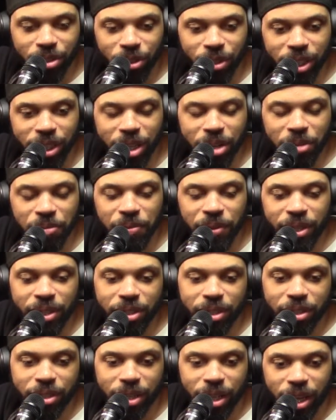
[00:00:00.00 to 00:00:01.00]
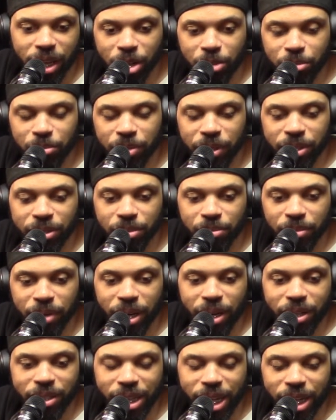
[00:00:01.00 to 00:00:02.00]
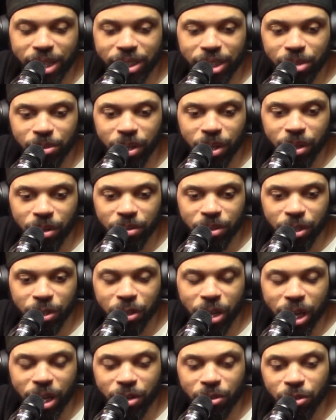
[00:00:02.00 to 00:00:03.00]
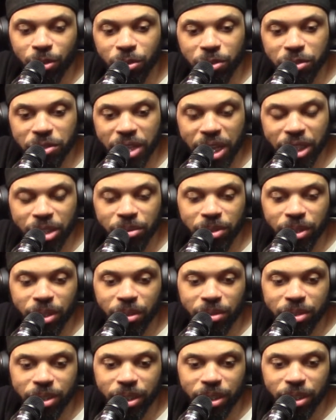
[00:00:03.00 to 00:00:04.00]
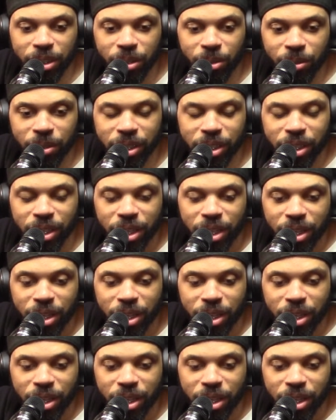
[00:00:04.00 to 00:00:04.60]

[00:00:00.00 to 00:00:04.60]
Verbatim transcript: he didn't finish the job, but Zelmare's out there. We don't know. I don't know exactly what he's gonna tell Loy.